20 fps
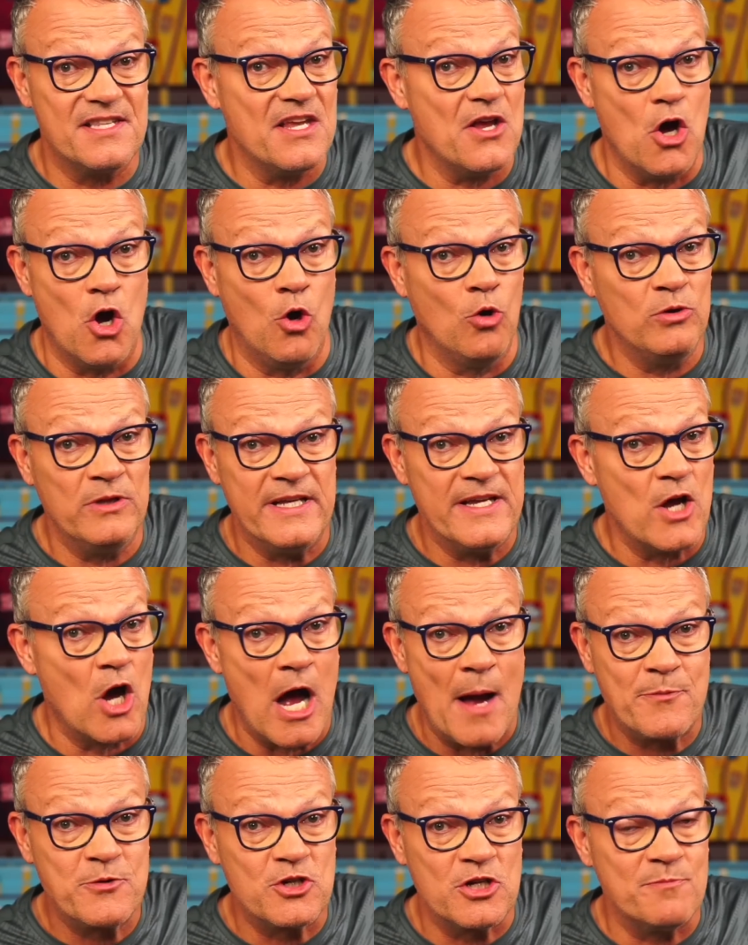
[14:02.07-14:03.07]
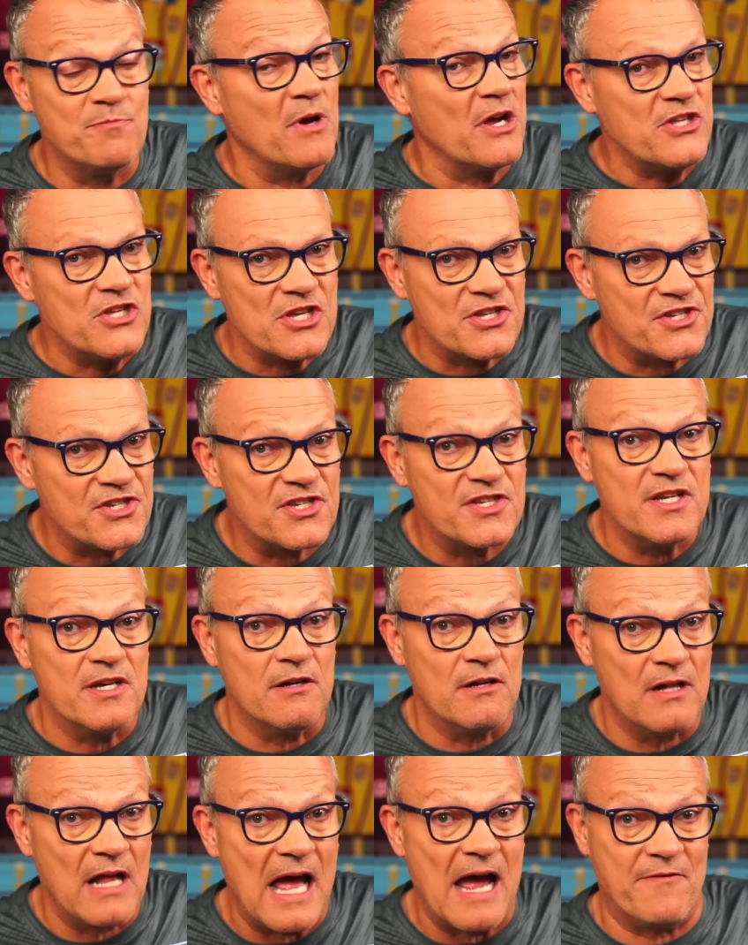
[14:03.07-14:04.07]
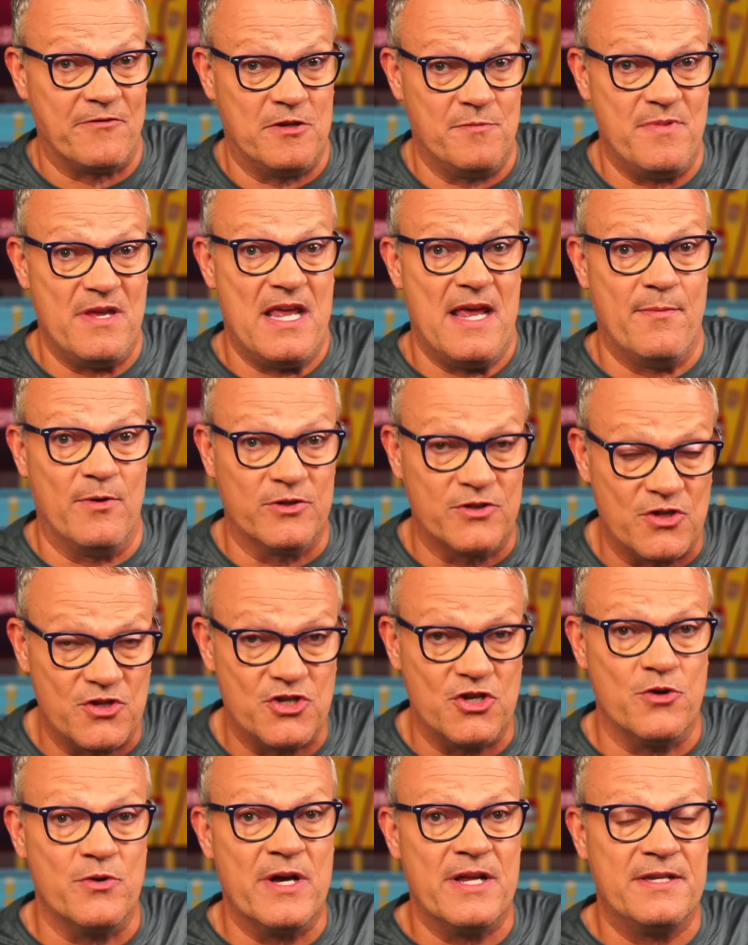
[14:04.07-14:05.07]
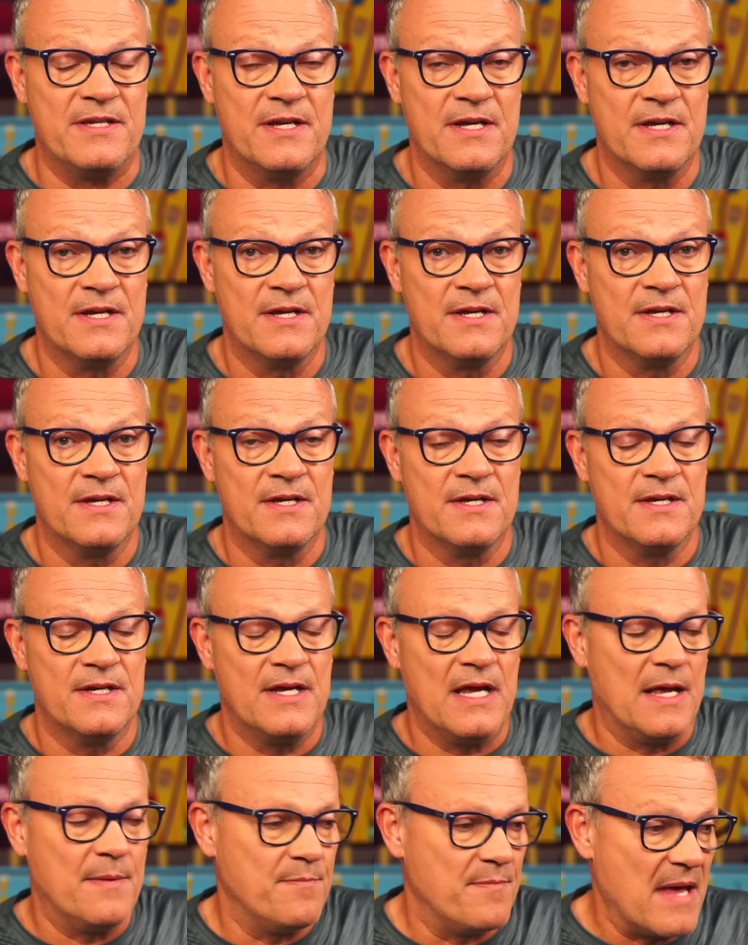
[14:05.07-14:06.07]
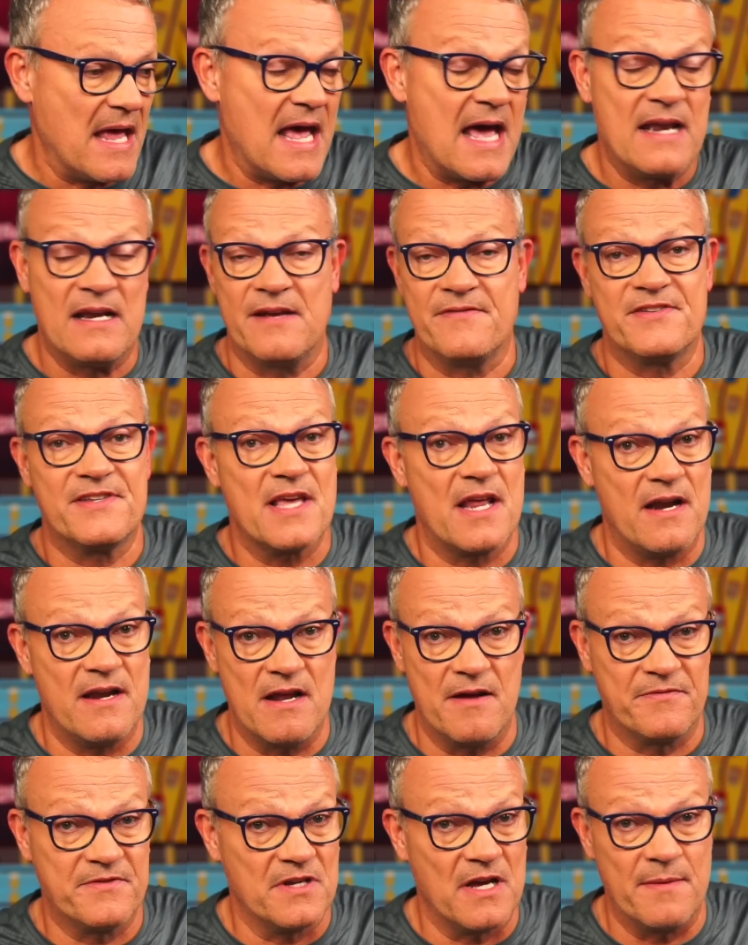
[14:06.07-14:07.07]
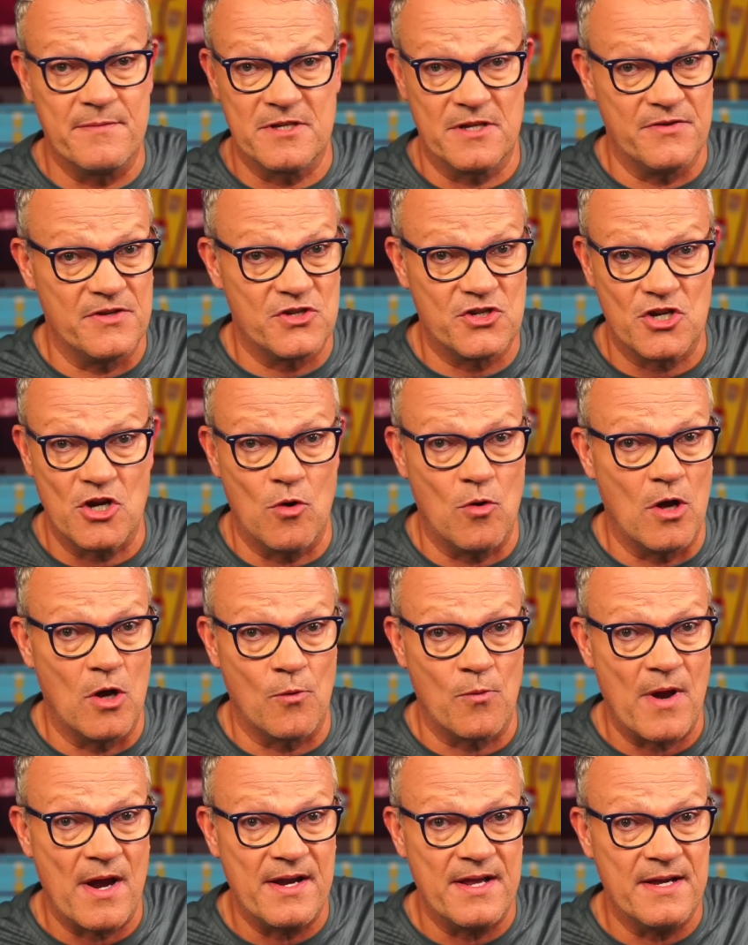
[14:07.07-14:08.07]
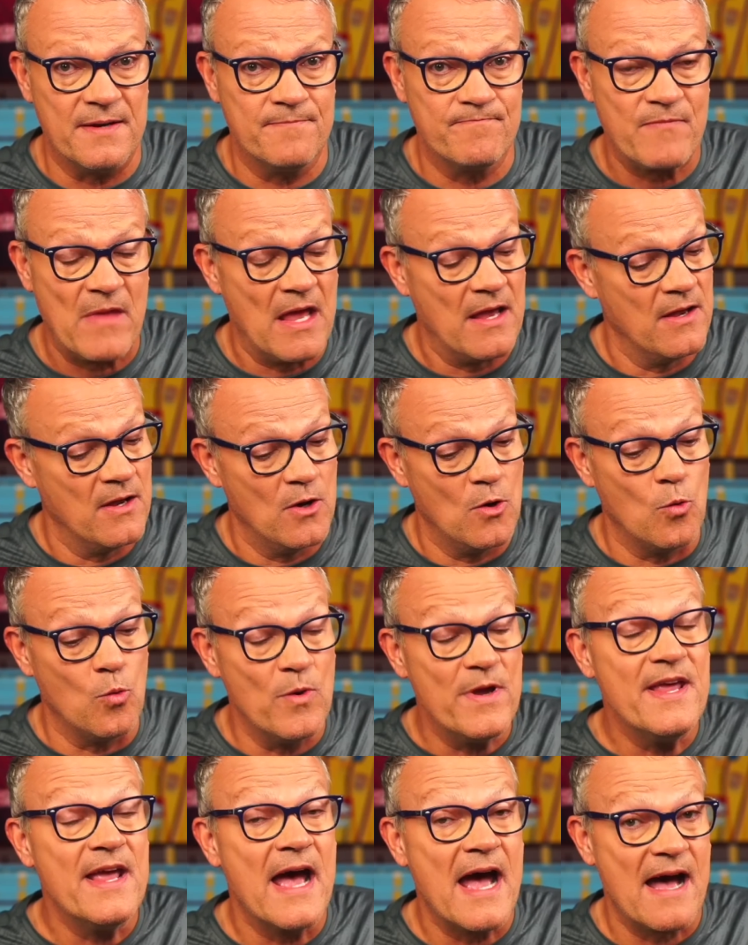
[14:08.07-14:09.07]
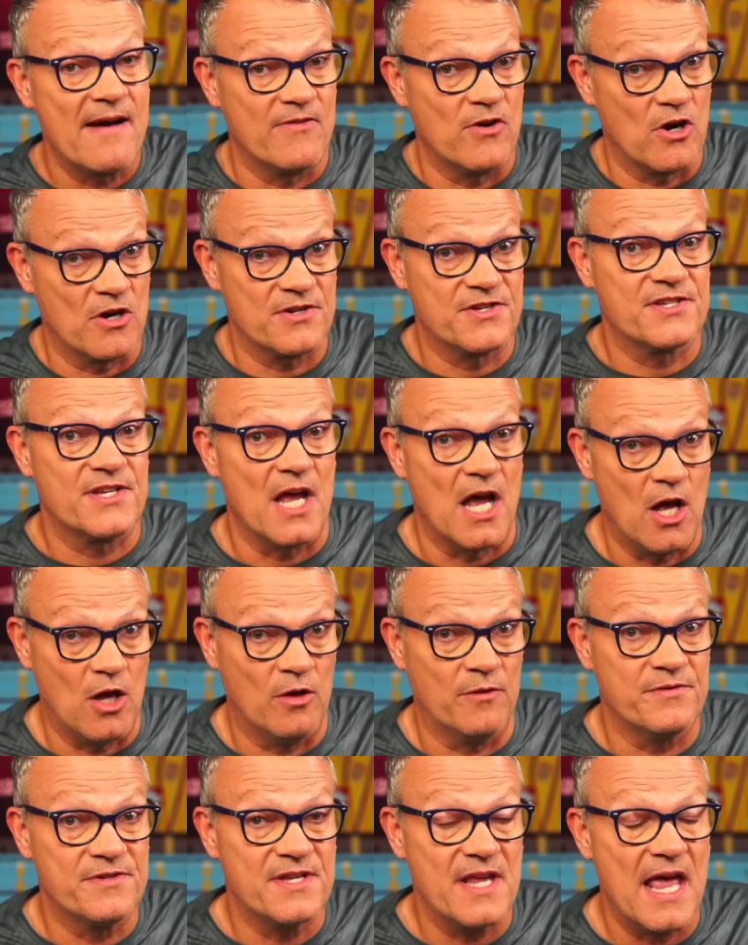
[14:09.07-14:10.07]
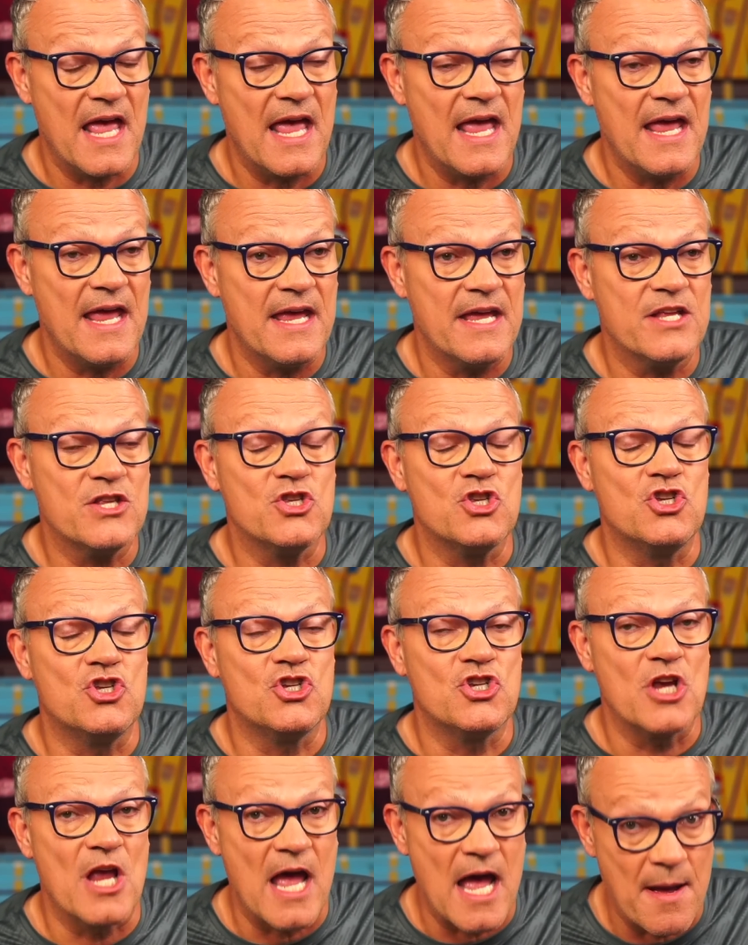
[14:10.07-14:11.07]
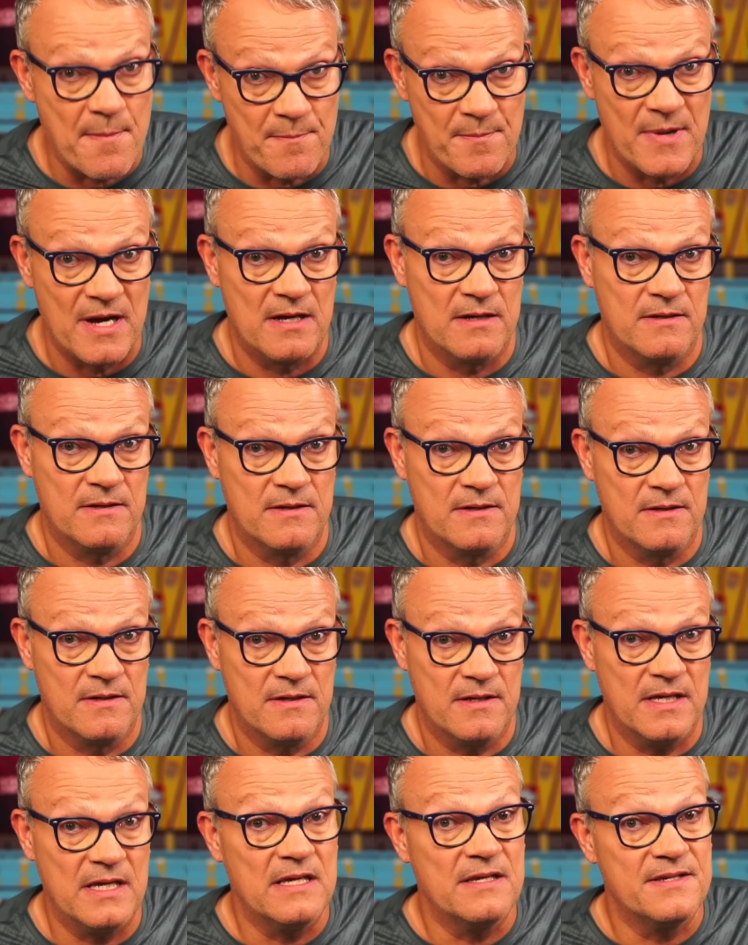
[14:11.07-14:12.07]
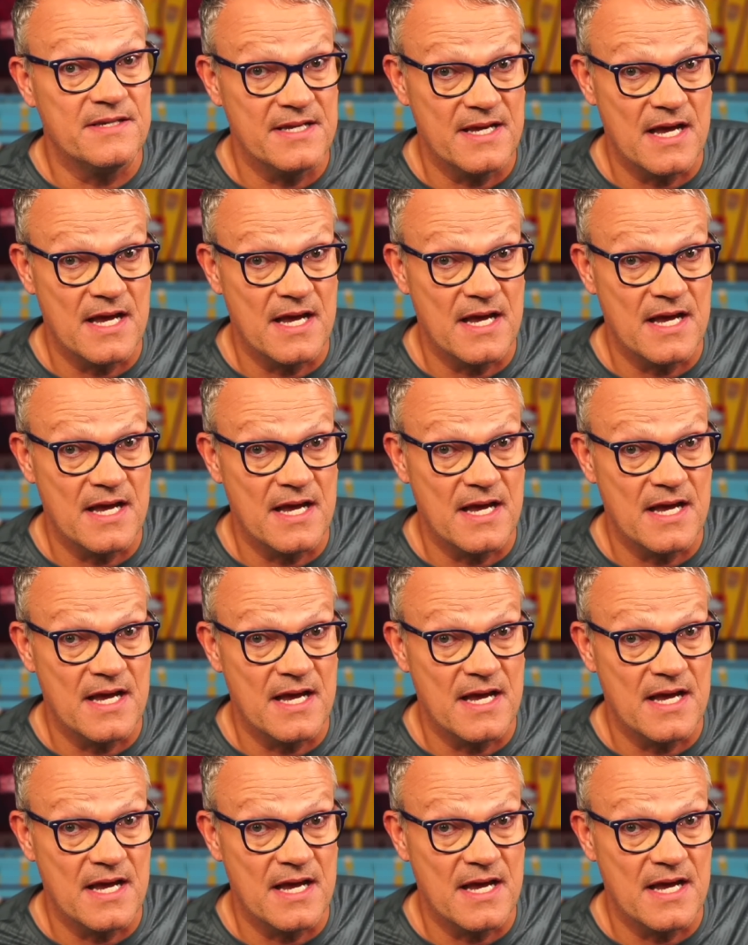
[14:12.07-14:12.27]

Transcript: the only option, but you still have to be able to do it. And man, I've said enough times on this show already, we have ourselves a gem in